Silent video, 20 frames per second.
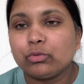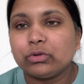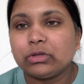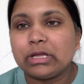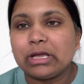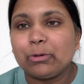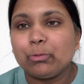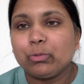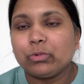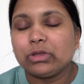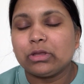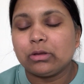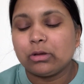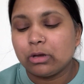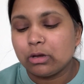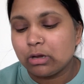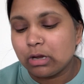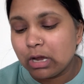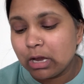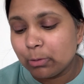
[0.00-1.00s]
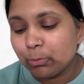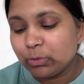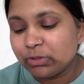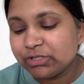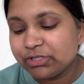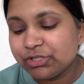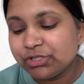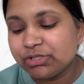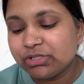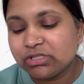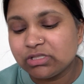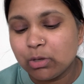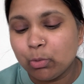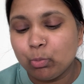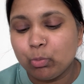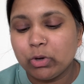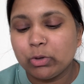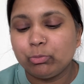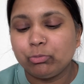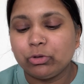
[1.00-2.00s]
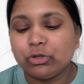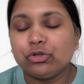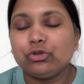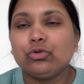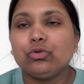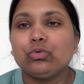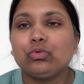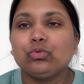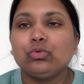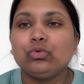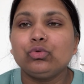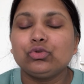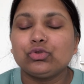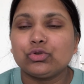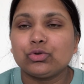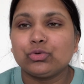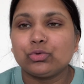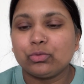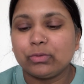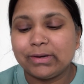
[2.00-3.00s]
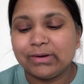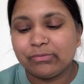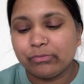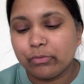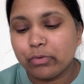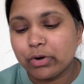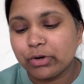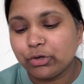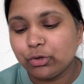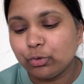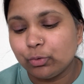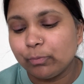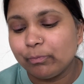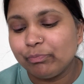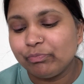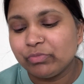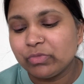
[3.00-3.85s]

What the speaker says: I will teach someone with you to do it for you.